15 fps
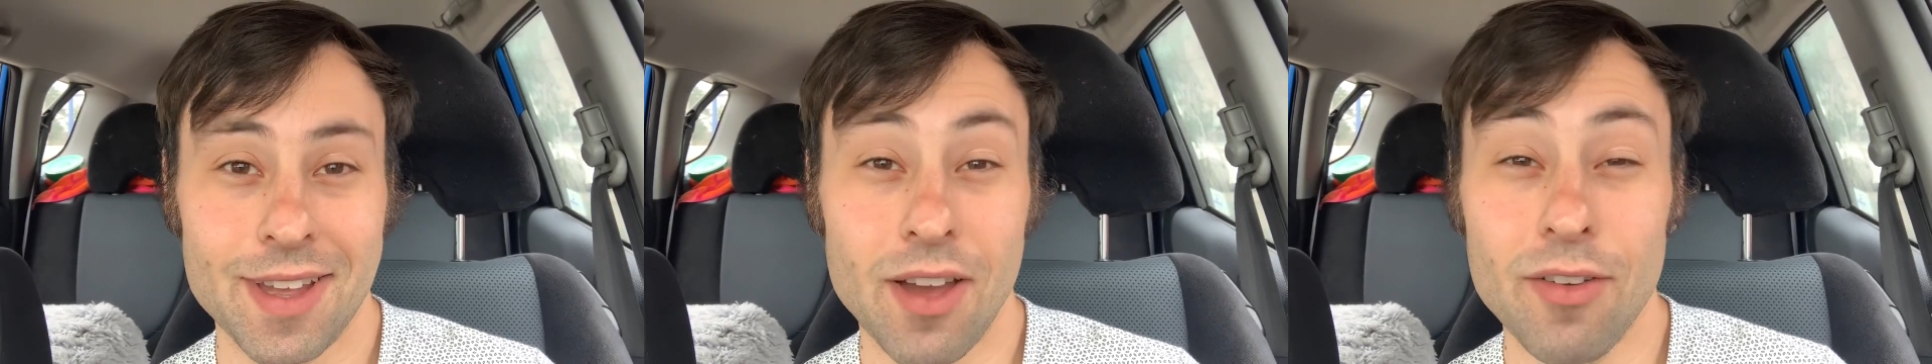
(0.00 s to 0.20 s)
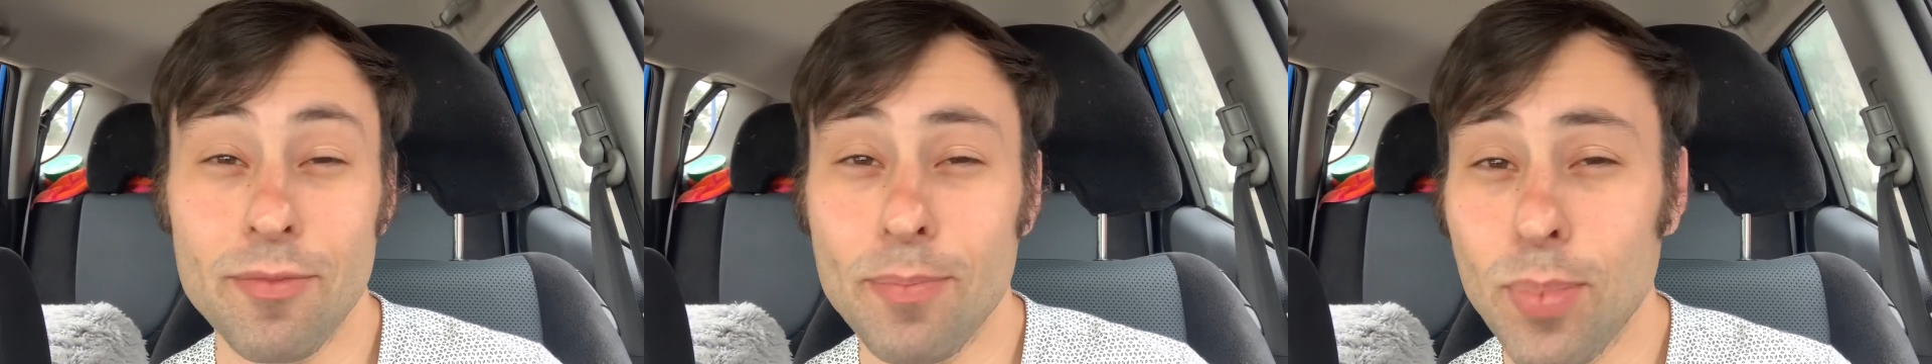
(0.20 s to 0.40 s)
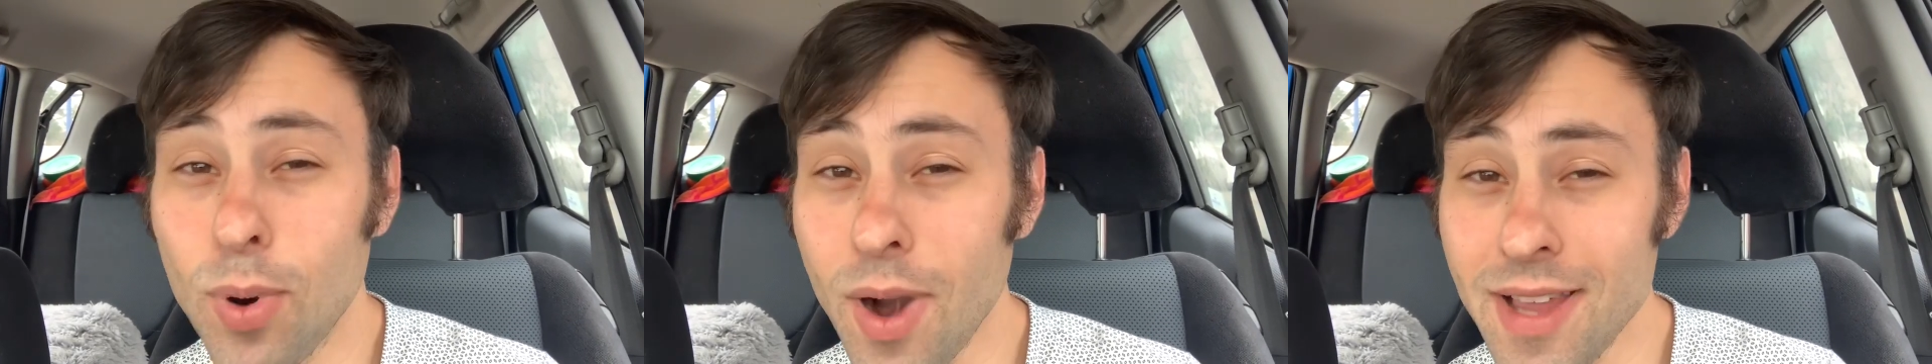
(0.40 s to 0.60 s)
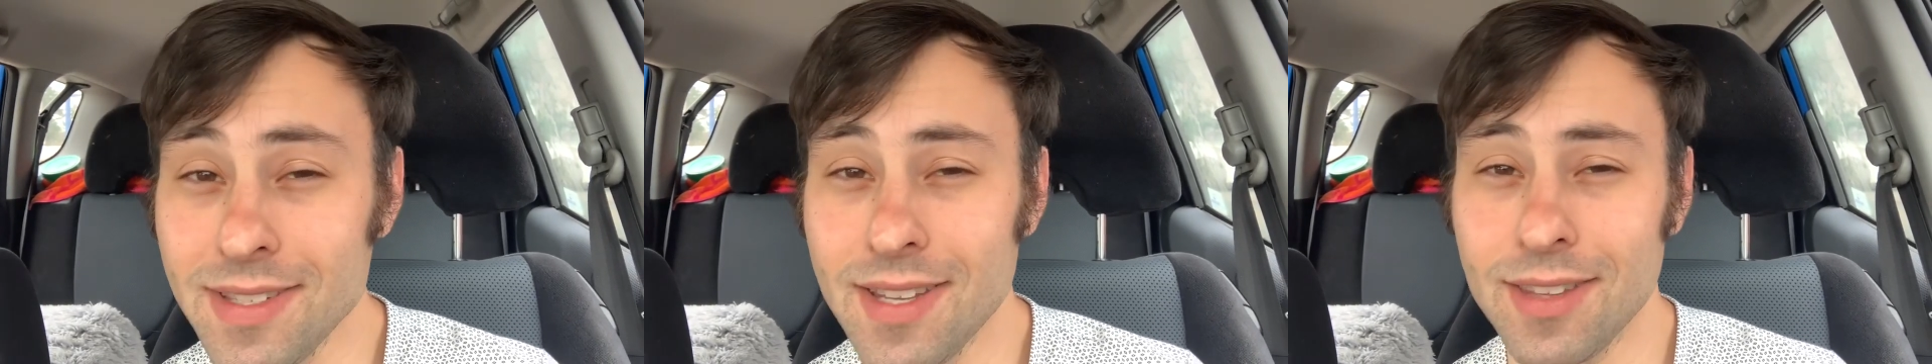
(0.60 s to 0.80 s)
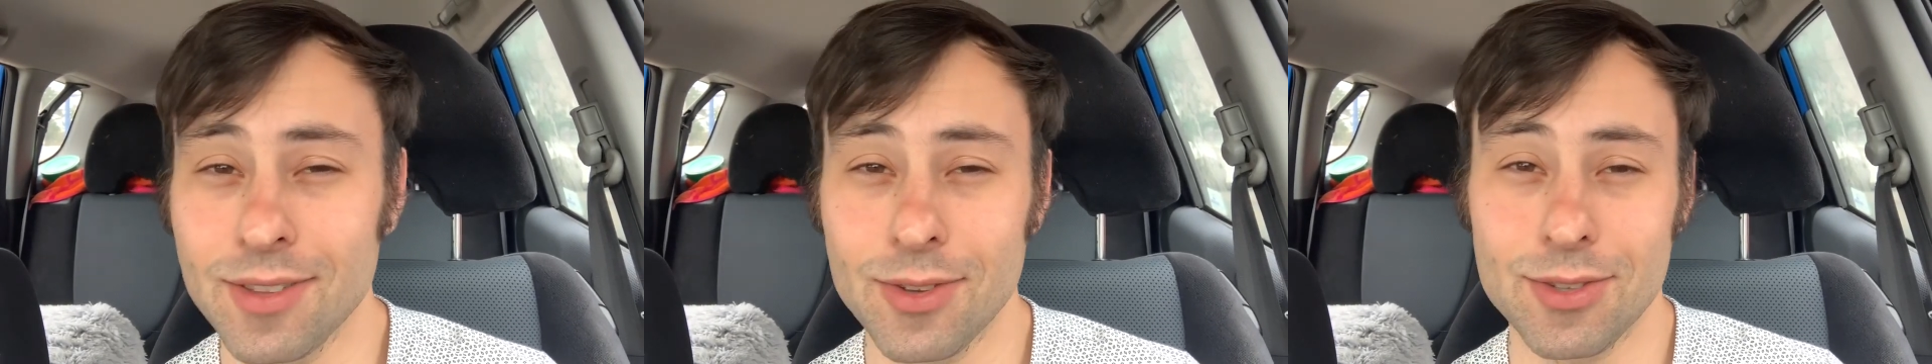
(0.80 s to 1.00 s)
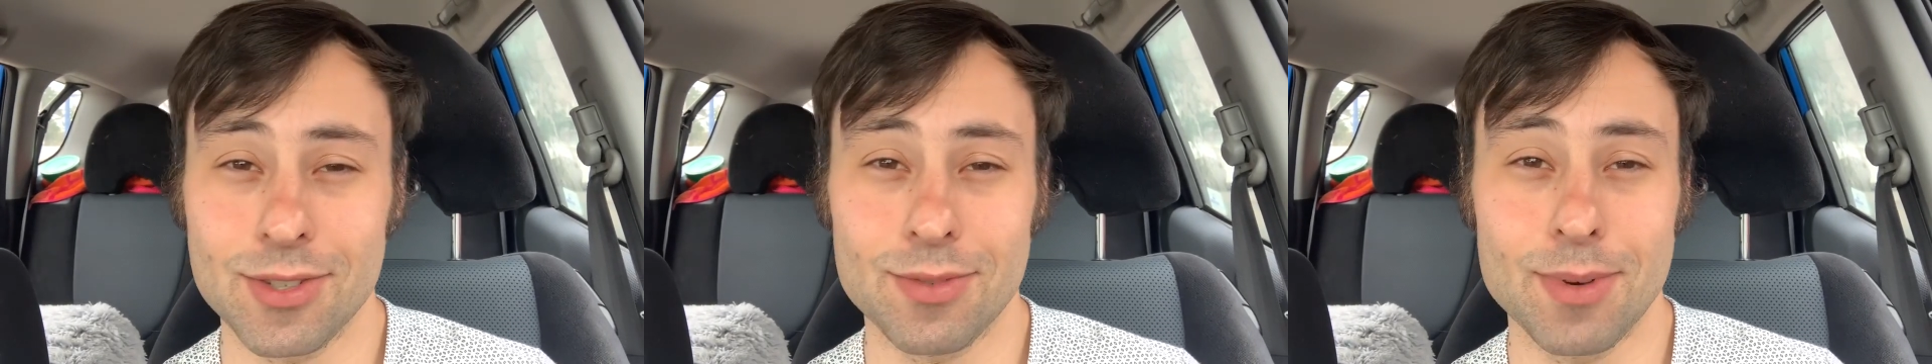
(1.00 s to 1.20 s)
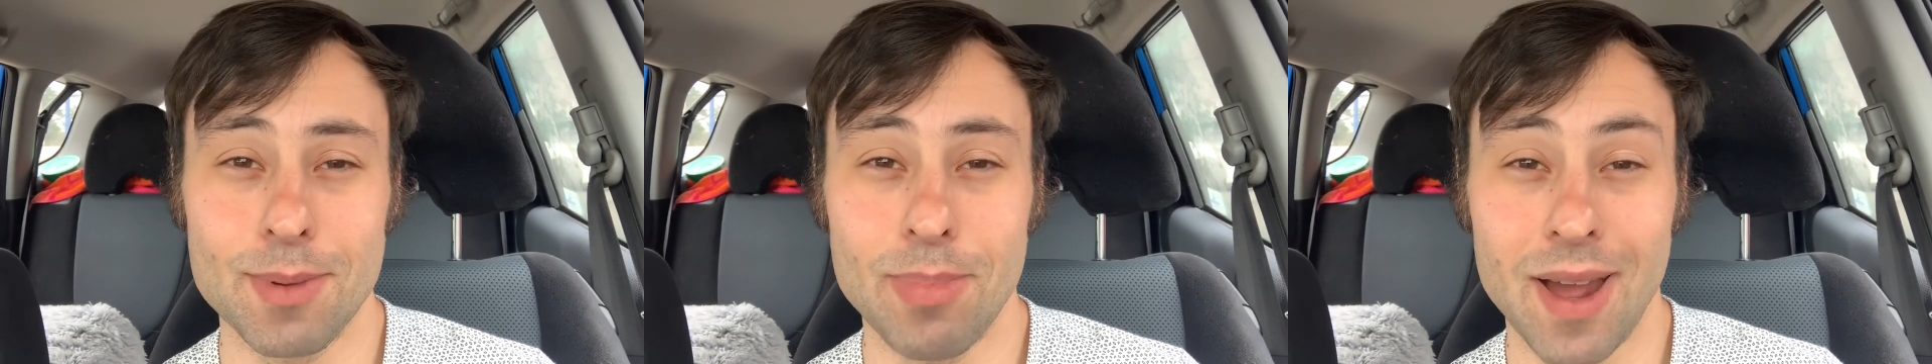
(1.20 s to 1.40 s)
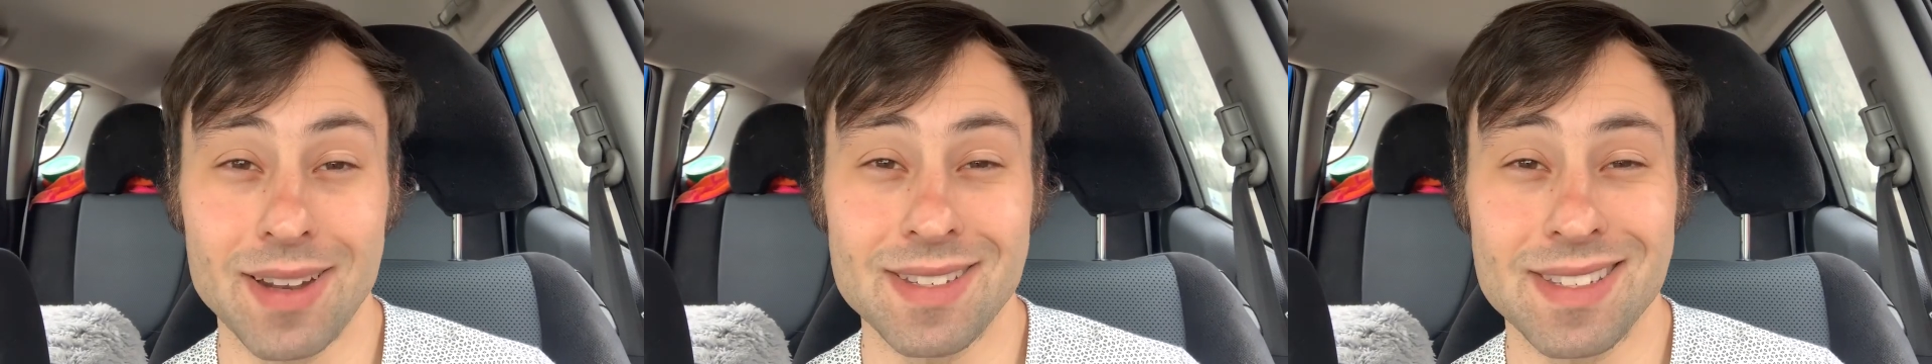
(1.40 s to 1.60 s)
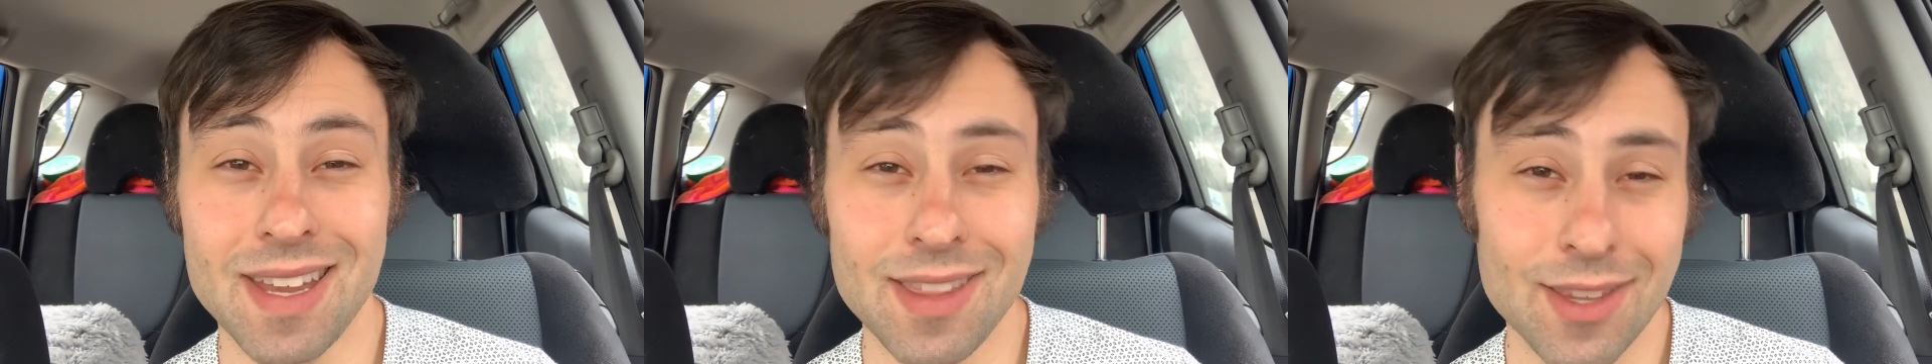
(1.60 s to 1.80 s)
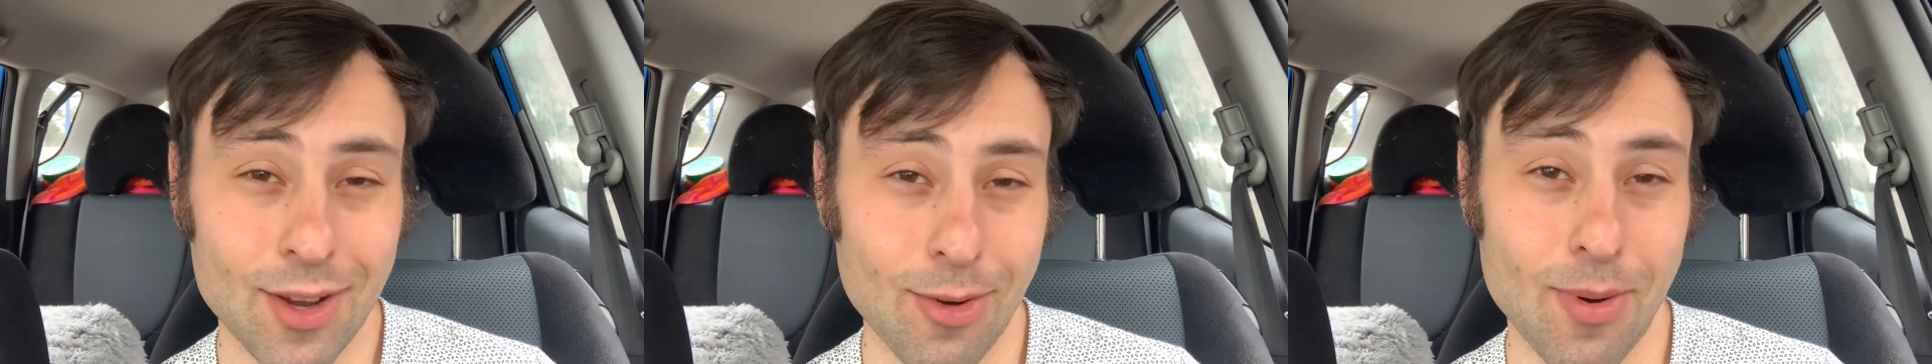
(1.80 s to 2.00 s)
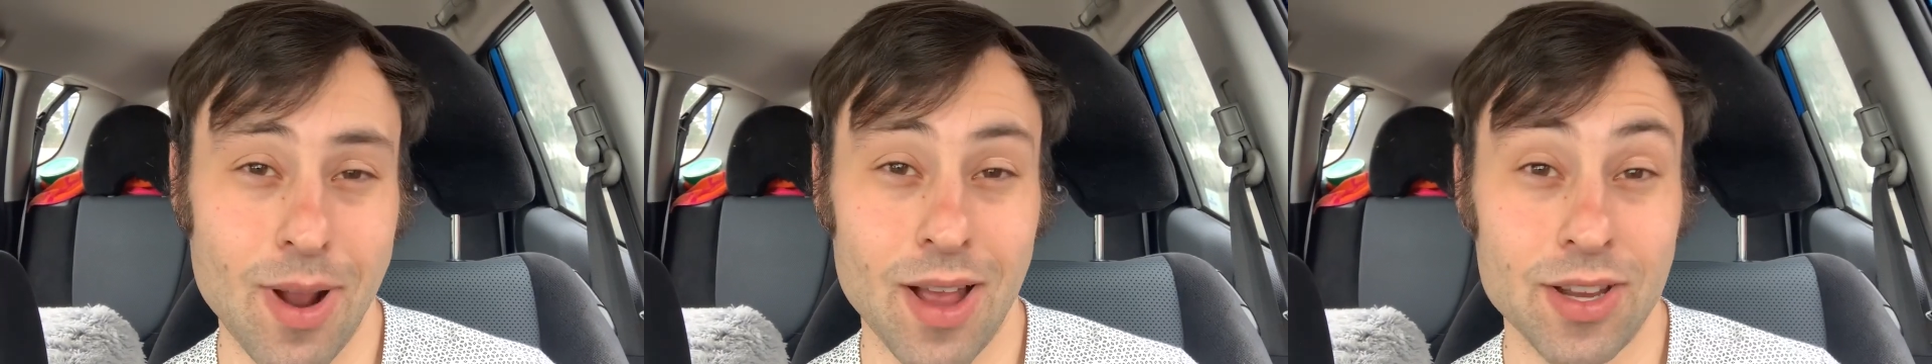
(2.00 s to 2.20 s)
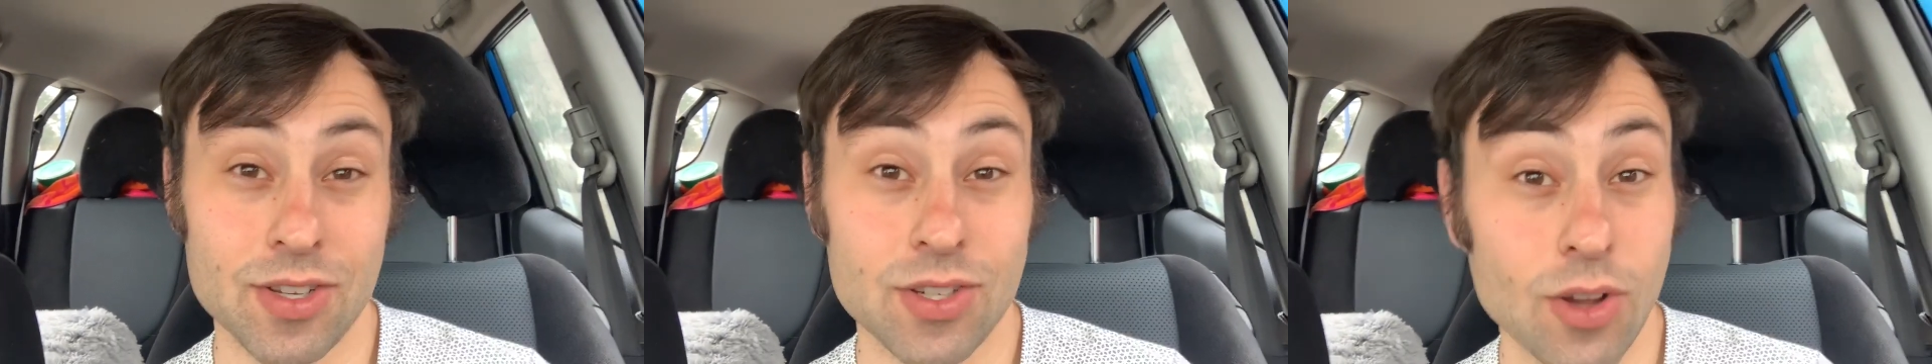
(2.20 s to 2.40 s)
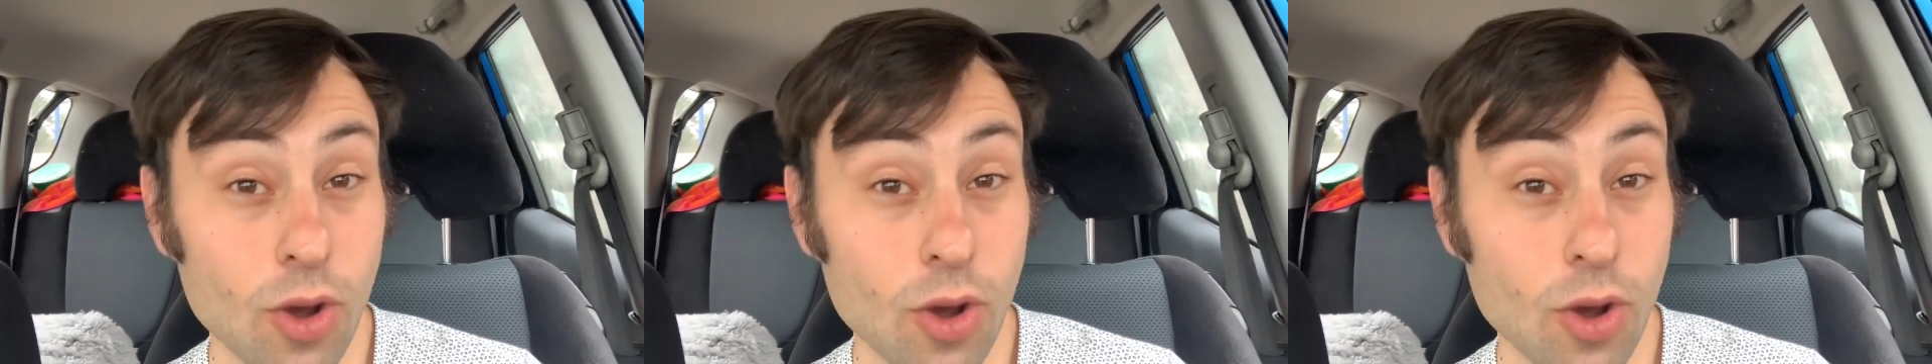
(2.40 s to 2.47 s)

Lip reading: of pressing those 3 buttons in the garage